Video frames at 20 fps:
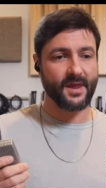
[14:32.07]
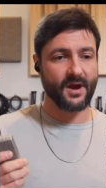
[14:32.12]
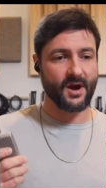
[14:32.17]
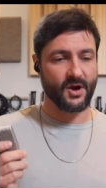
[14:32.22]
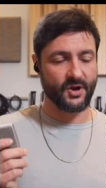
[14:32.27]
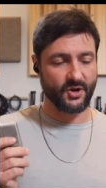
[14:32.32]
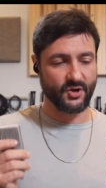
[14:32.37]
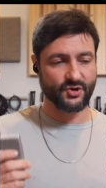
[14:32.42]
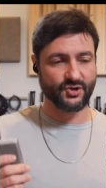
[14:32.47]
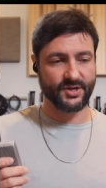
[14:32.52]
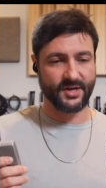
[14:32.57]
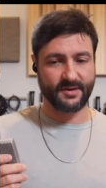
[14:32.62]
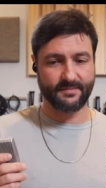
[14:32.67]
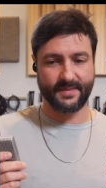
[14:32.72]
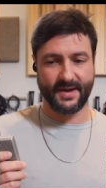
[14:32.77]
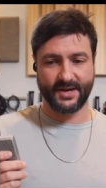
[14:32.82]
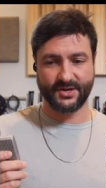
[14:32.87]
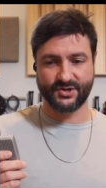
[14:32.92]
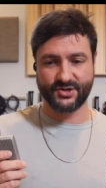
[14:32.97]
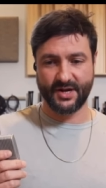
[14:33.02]
are usually in
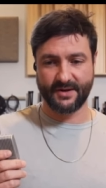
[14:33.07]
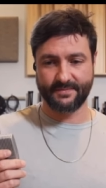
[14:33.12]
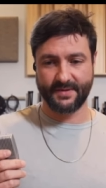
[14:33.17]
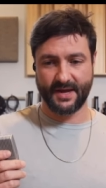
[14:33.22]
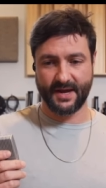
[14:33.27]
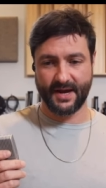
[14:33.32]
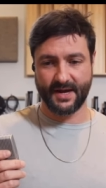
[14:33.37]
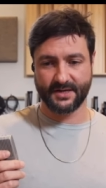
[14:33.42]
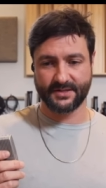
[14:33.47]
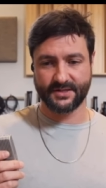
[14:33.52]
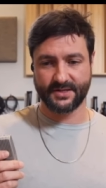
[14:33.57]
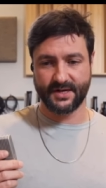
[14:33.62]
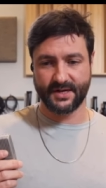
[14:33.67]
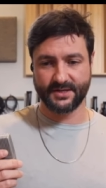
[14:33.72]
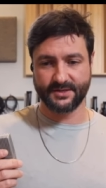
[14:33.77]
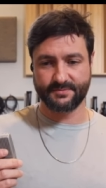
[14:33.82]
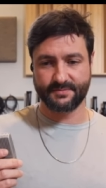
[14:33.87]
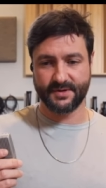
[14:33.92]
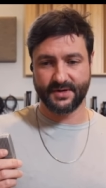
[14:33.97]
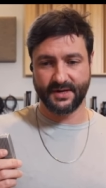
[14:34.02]
bad shape, they
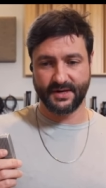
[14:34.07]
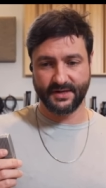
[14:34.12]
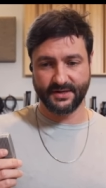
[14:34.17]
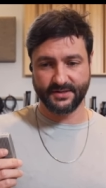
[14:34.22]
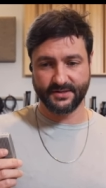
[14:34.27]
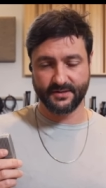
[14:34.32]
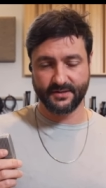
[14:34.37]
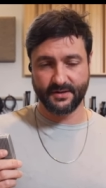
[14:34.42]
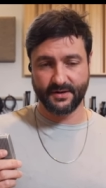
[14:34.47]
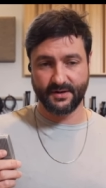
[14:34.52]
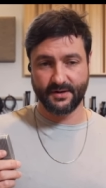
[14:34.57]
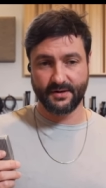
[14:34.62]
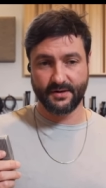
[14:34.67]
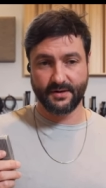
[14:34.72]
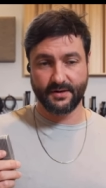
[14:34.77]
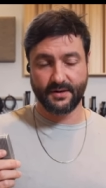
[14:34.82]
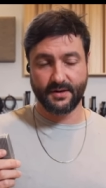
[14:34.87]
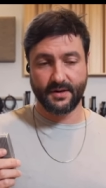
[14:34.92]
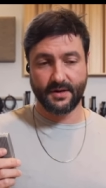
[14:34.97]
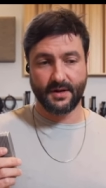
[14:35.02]
oxidize pretty easily.
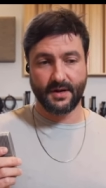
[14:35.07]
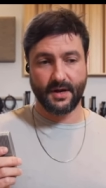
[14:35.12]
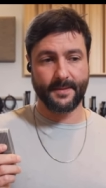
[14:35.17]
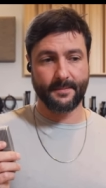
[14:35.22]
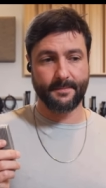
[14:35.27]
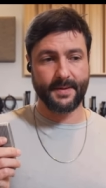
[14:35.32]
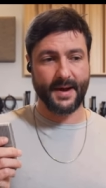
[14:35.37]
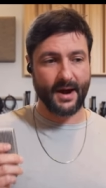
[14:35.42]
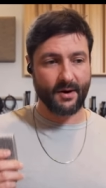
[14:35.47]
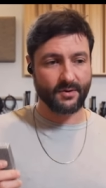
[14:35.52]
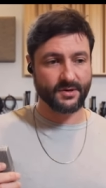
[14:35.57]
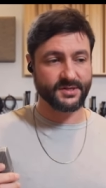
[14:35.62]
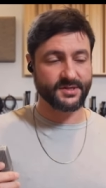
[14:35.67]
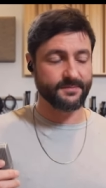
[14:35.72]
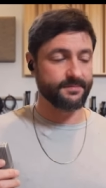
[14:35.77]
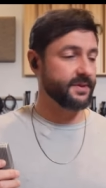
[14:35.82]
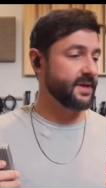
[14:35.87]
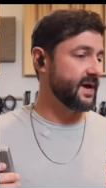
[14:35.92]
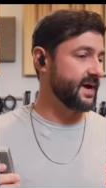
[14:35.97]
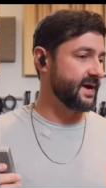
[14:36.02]
The power
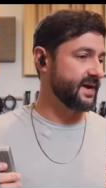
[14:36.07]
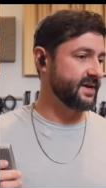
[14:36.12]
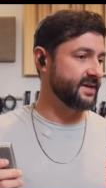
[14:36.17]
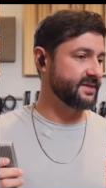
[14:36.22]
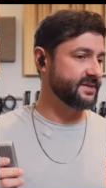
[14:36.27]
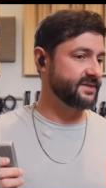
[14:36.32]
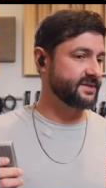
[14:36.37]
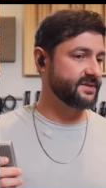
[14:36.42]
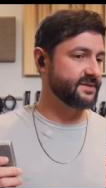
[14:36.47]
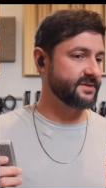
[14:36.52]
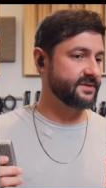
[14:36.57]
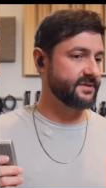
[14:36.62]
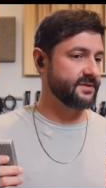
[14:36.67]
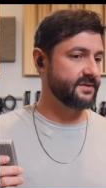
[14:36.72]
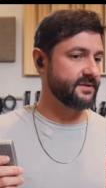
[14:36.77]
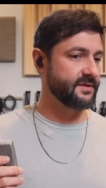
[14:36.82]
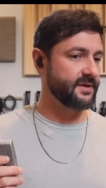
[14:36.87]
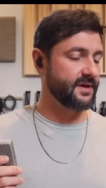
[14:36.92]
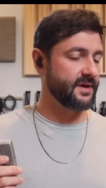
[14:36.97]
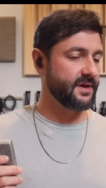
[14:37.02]
supplies,
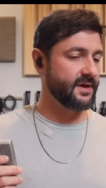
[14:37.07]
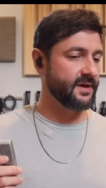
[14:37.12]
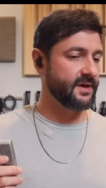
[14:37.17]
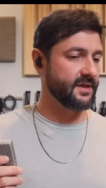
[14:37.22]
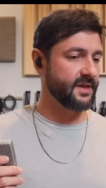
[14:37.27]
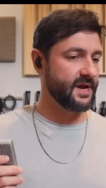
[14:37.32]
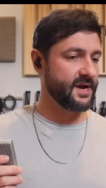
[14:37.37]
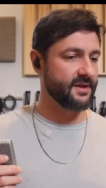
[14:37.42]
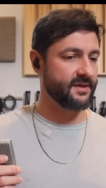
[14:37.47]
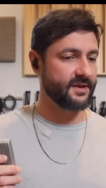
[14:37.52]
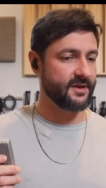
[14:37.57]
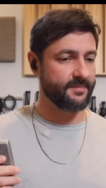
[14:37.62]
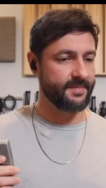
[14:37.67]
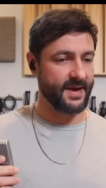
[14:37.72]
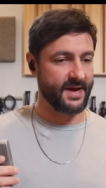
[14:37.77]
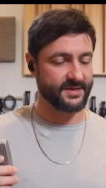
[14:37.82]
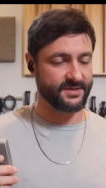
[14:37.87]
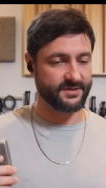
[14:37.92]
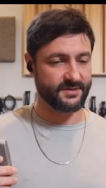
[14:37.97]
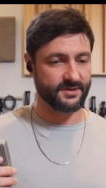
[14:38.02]
uh, a lot of the
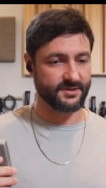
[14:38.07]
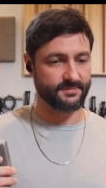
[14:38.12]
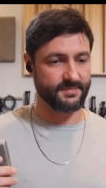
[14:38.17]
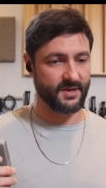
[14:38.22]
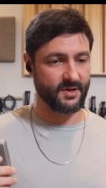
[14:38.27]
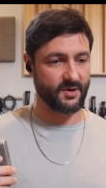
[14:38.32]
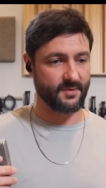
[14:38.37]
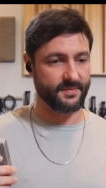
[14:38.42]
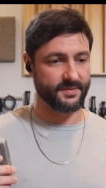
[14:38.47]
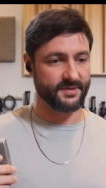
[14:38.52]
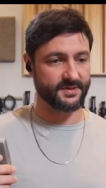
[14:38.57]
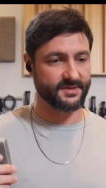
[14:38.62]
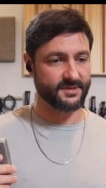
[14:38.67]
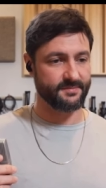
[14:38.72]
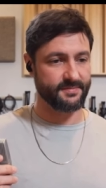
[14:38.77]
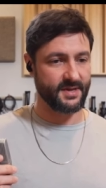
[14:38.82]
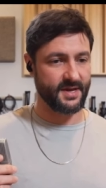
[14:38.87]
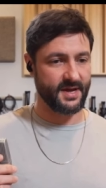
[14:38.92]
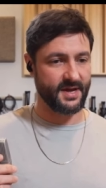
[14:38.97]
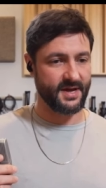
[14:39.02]
capacitors blow up in the
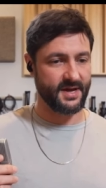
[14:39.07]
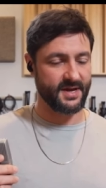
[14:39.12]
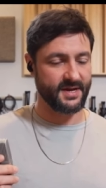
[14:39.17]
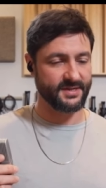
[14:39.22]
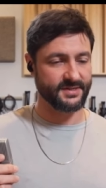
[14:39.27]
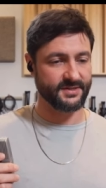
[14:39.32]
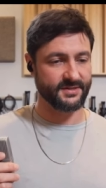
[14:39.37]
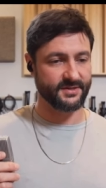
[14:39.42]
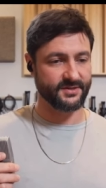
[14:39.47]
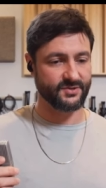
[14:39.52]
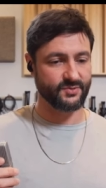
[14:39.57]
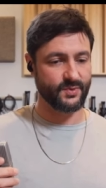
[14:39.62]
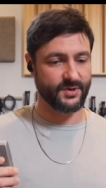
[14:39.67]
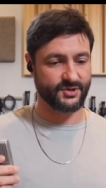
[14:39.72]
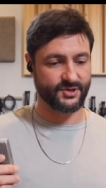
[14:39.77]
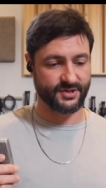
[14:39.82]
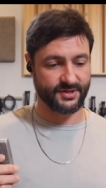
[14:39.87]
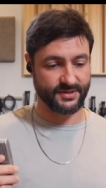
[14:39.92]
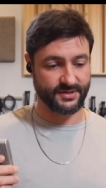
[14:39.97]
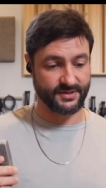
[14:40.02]
supplies and the
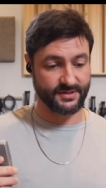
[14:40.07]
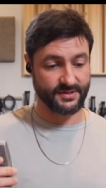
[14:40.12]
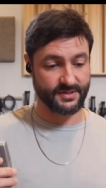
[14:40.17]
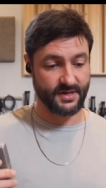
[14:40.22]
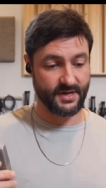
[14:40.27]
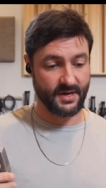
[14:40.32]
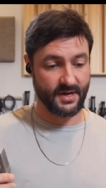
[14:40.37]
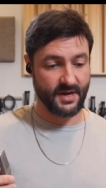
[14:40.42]
switches.